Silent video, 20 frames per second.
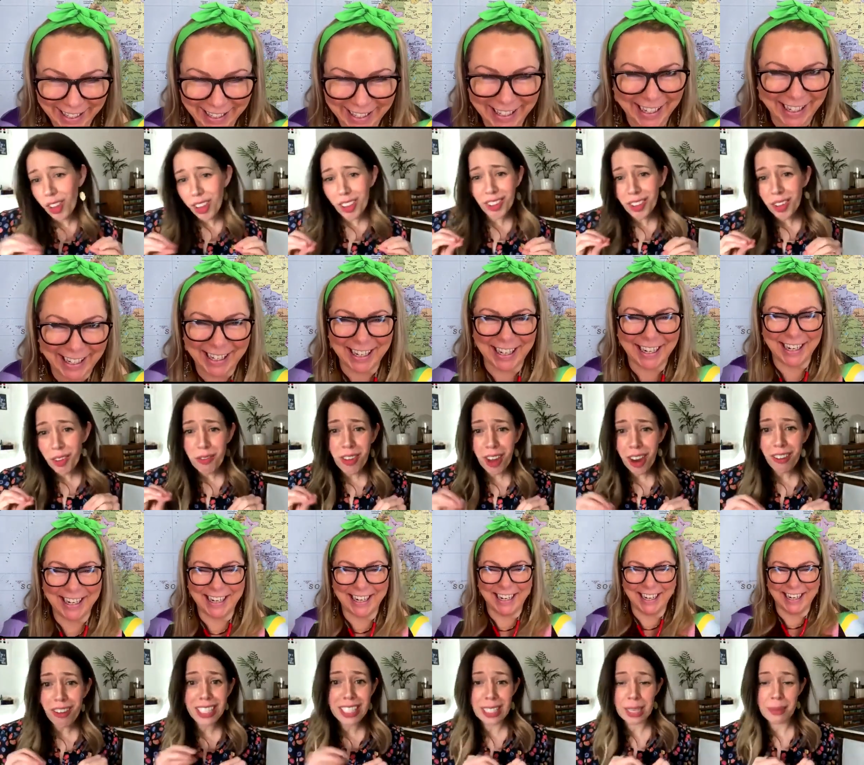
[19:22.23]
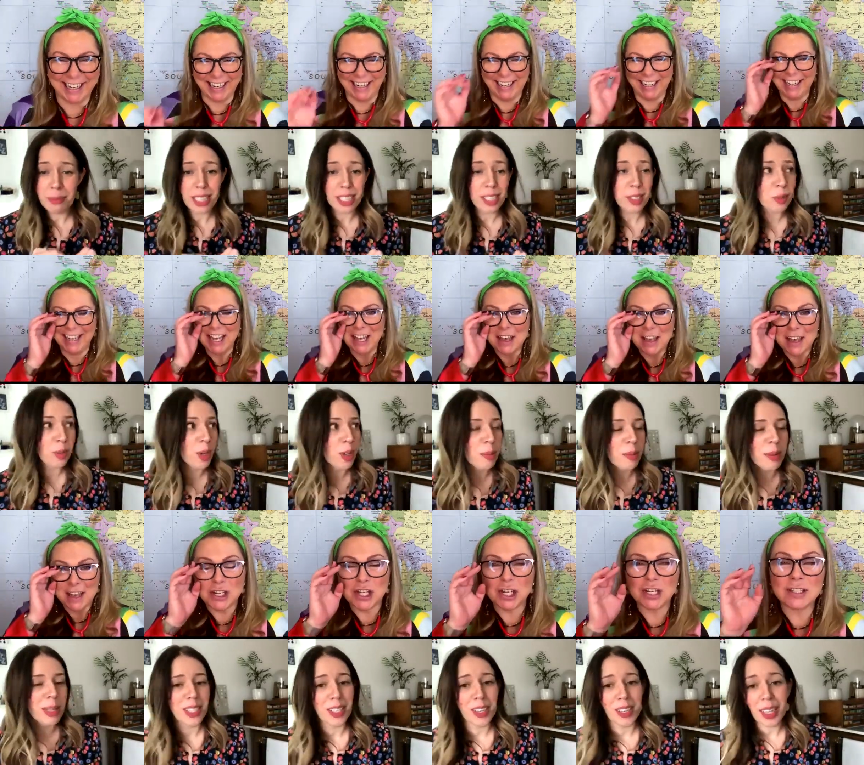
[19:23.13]
Speaker 1: not, not, very similar to
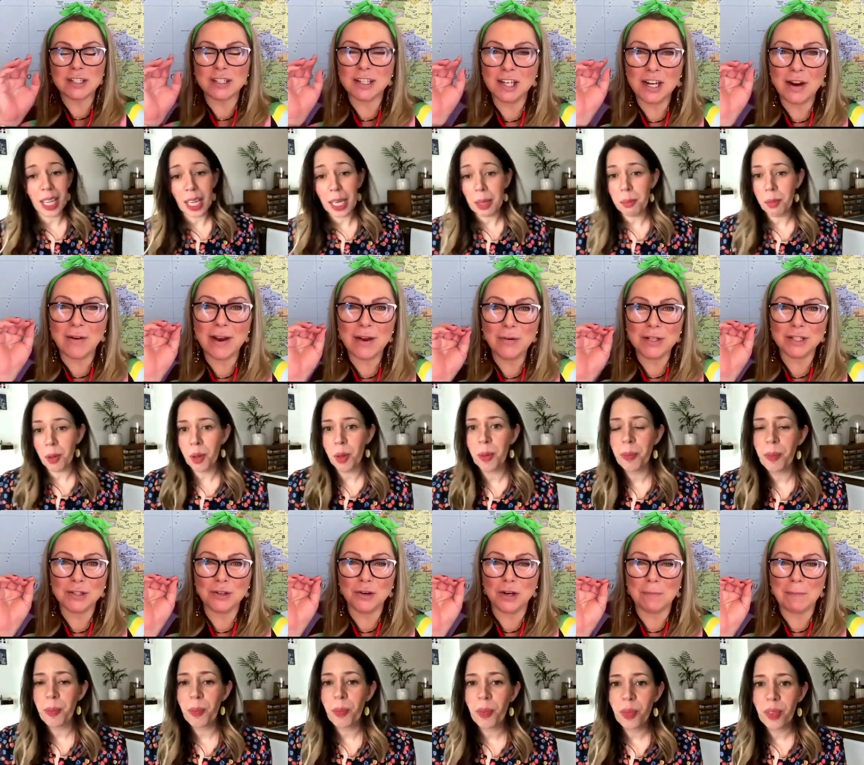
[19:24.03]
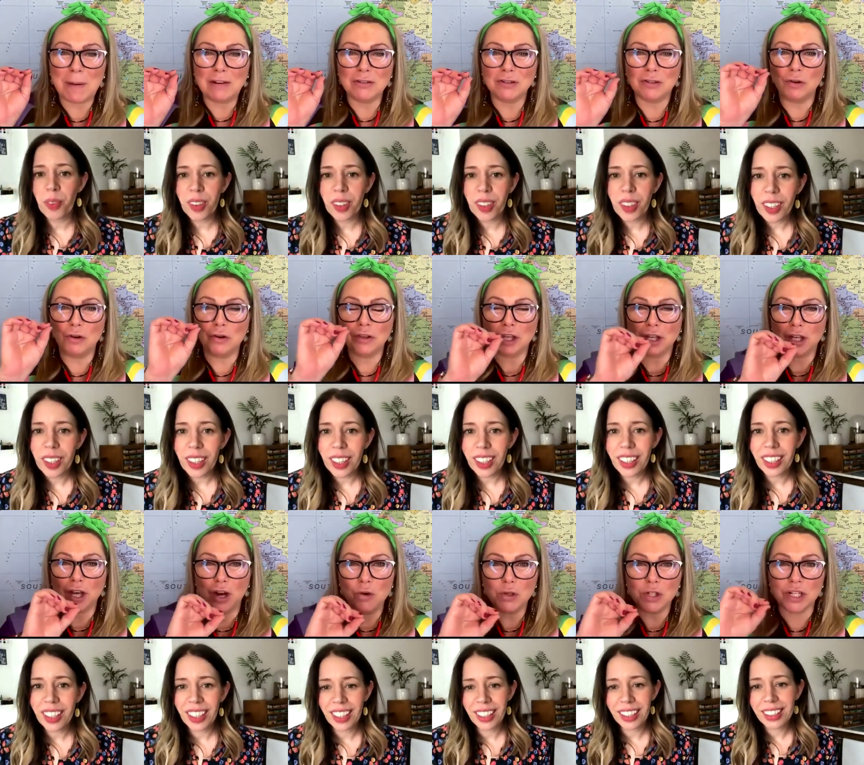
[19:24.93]
what I'm Just, you know, I always talk
Speaker 2: about draw
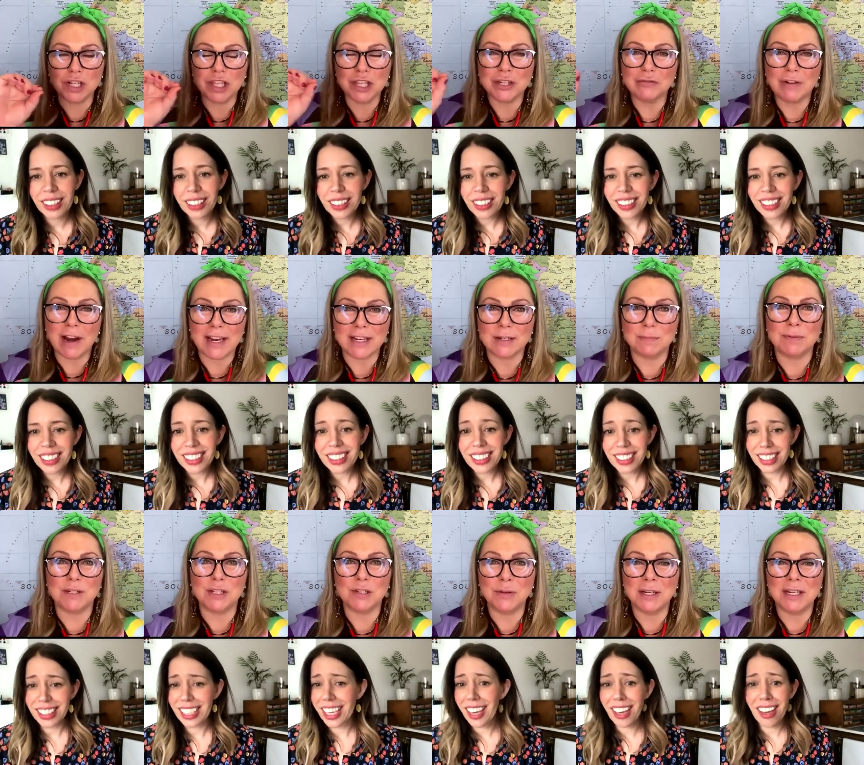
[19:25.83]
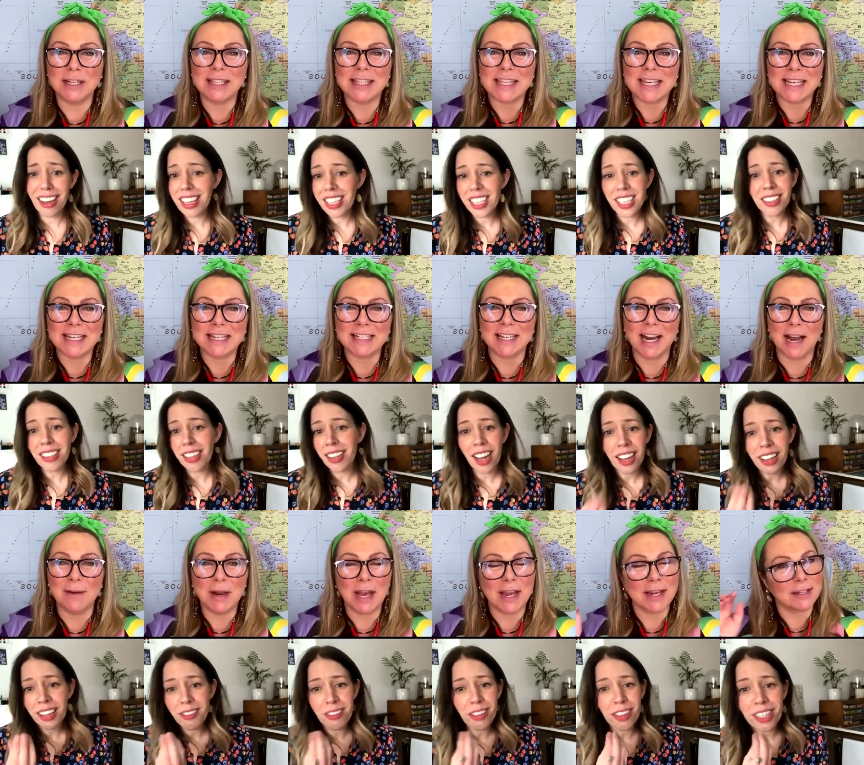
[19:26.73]
the golden thread between yeah, things, I didn't know
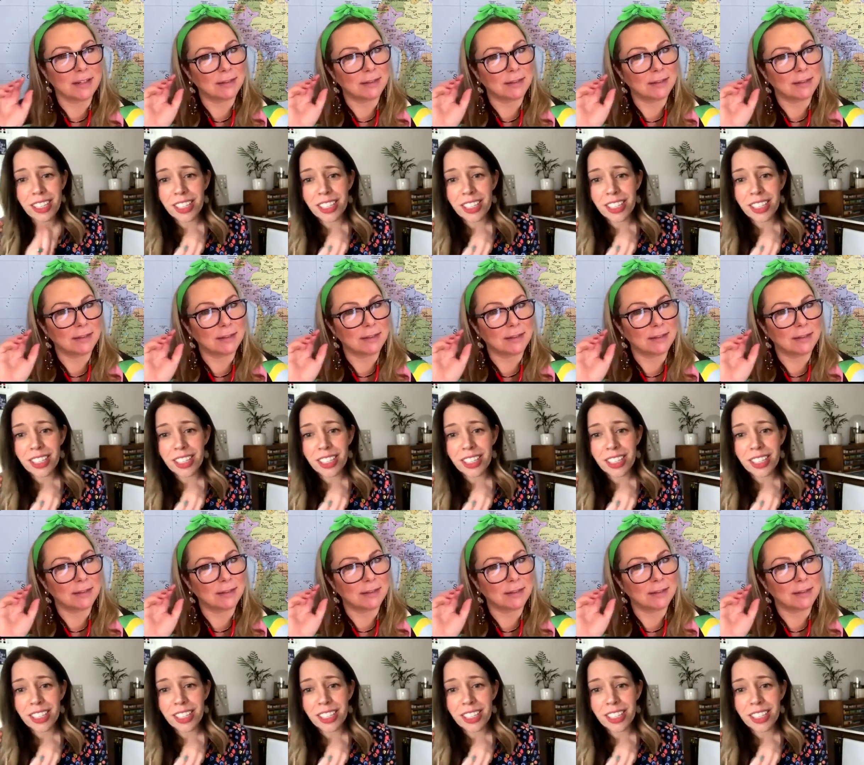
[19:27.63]
and I'm like,